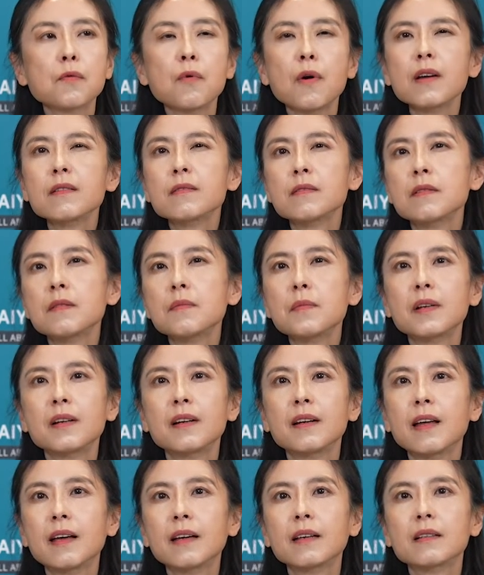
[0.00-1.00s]
quite similar
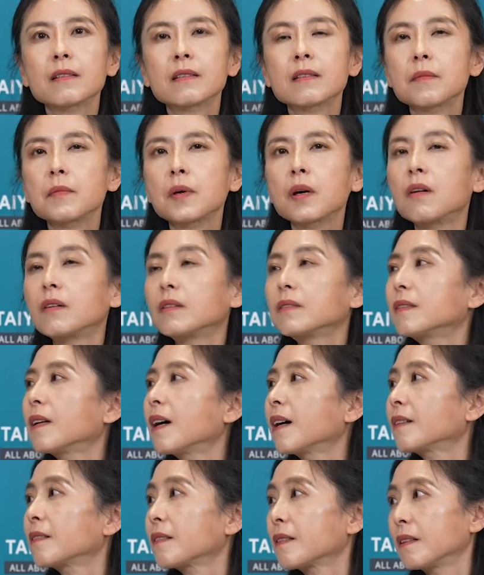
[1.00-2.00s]
like the
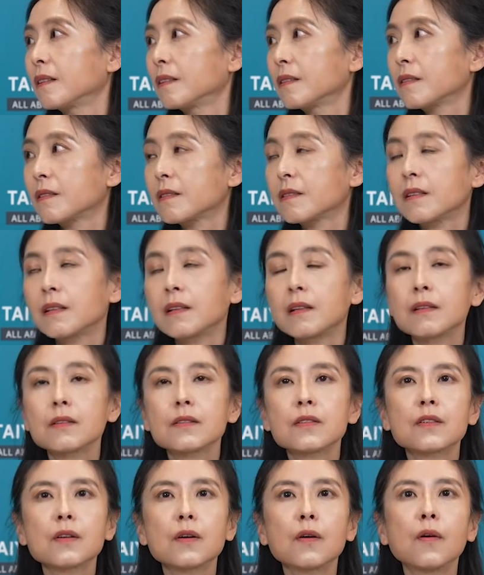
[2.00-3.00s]
semiconductors.
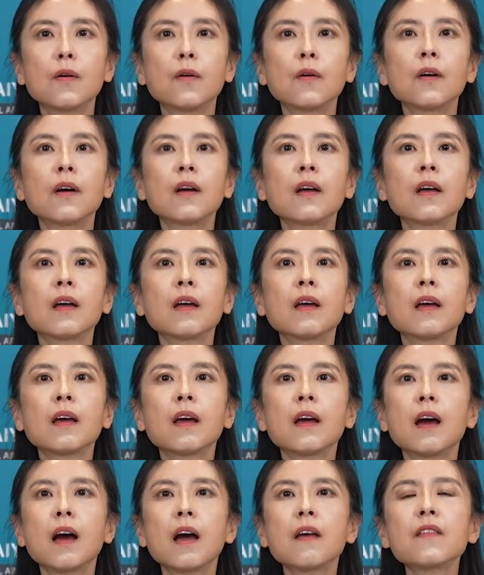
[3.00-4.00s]
So
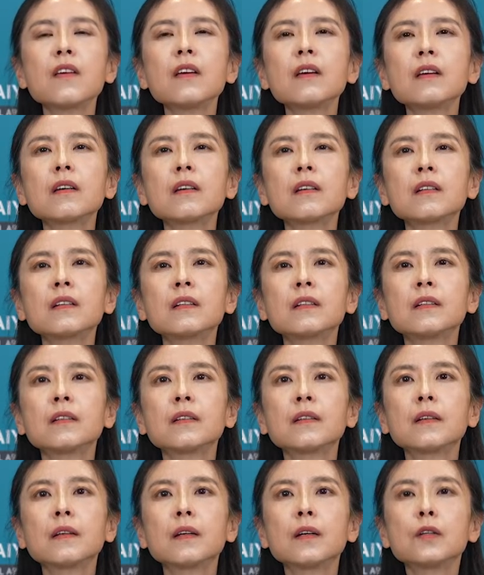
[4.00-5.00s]
I think,
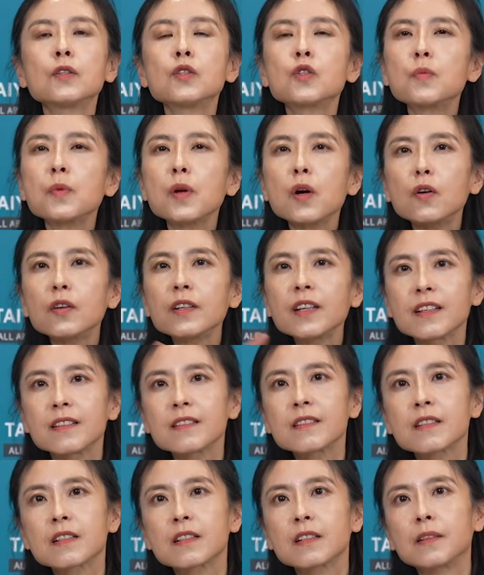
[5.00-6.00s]
to be
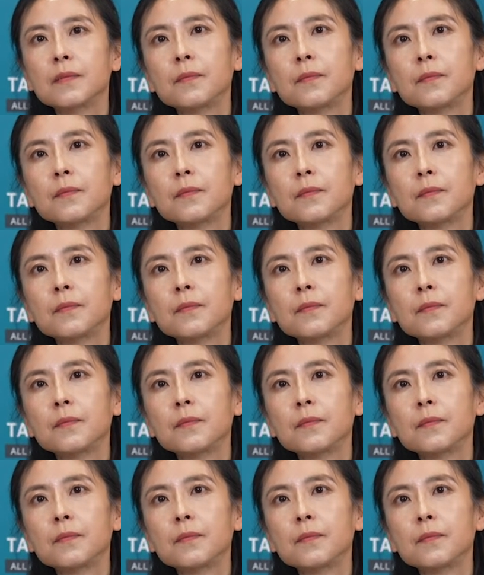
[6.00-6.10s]
honest,